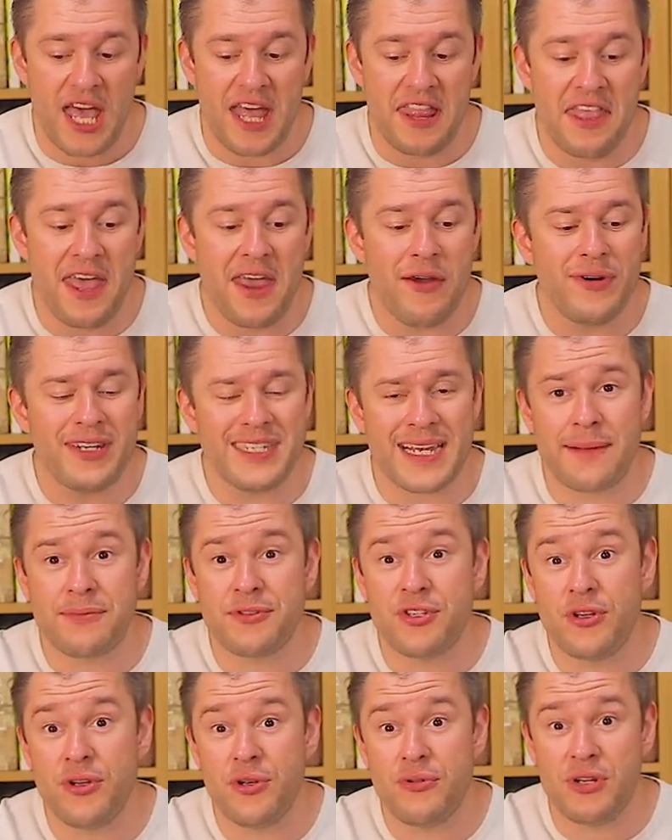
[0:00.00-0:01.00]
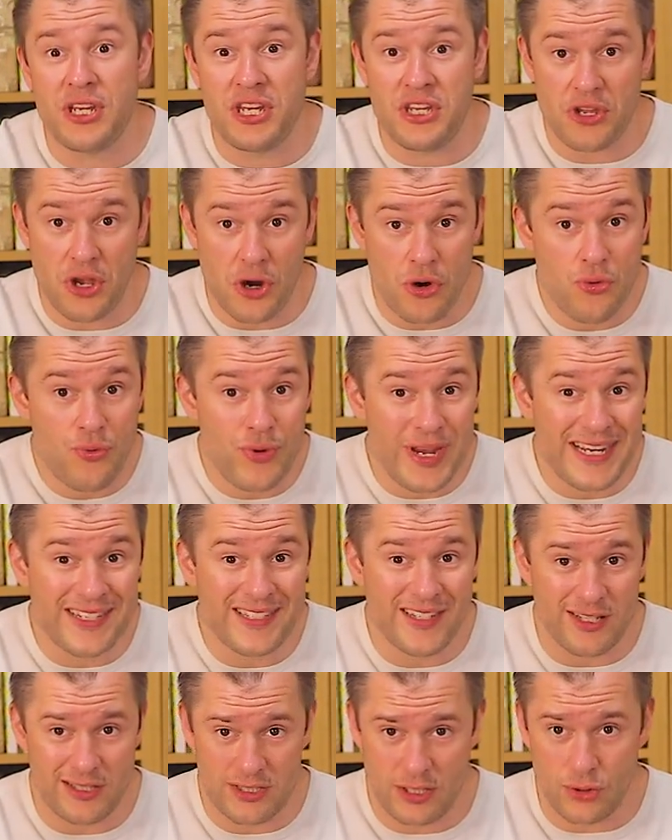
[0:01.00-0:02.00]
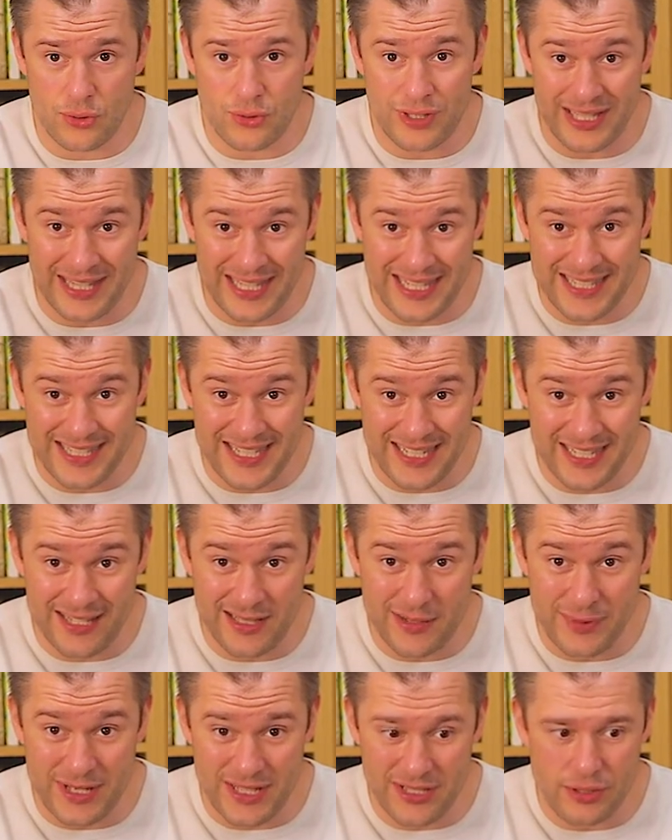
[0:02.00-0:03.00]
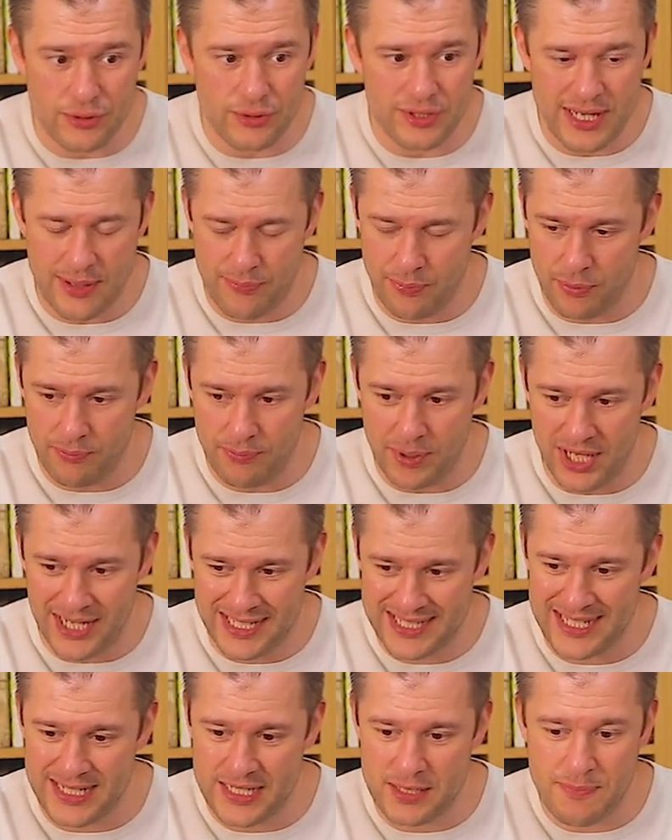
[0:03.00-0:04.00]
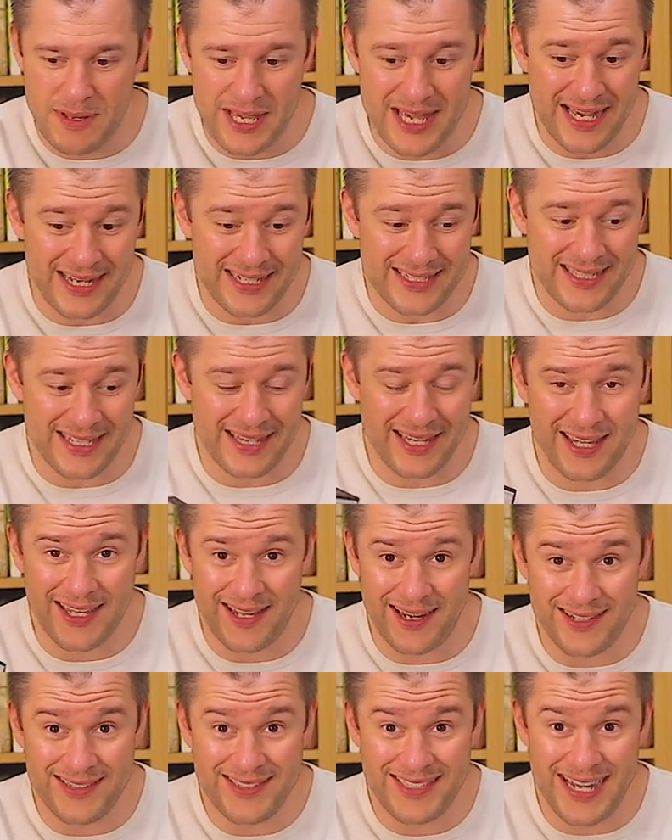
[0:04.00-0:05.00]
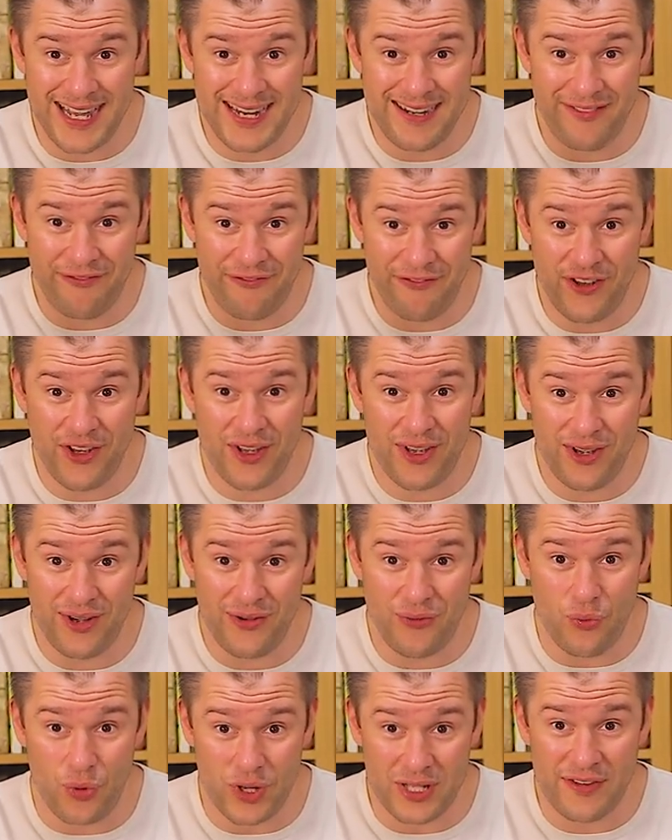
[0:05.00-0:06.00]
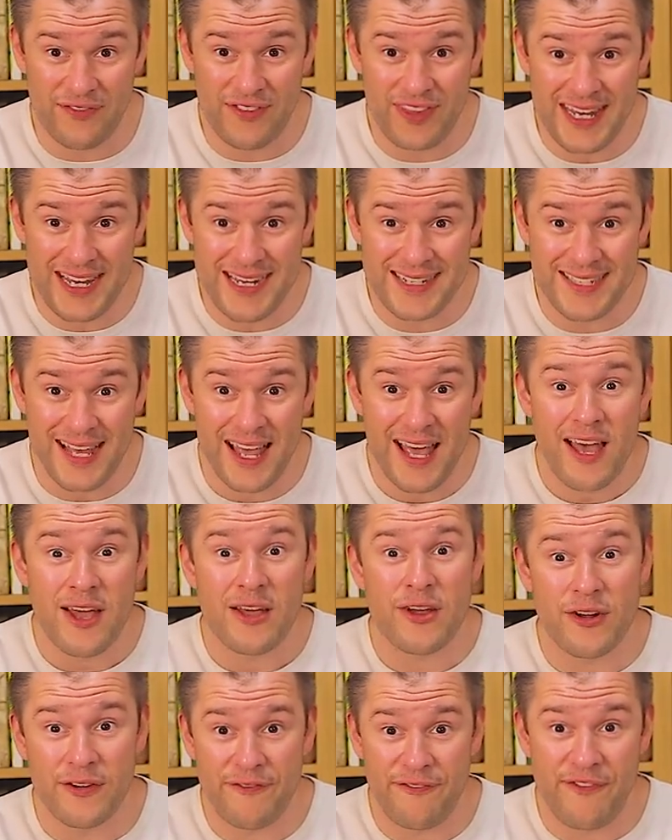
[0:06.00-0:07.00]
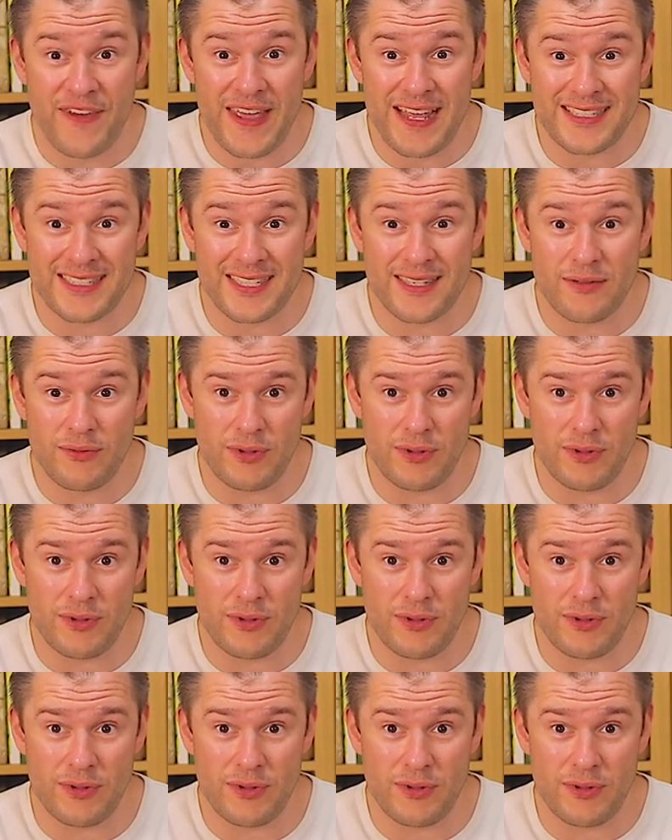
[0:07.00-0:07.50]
There is absolutely no reason at all that these needed to be two separate boxes. Because the content for one of these could fit...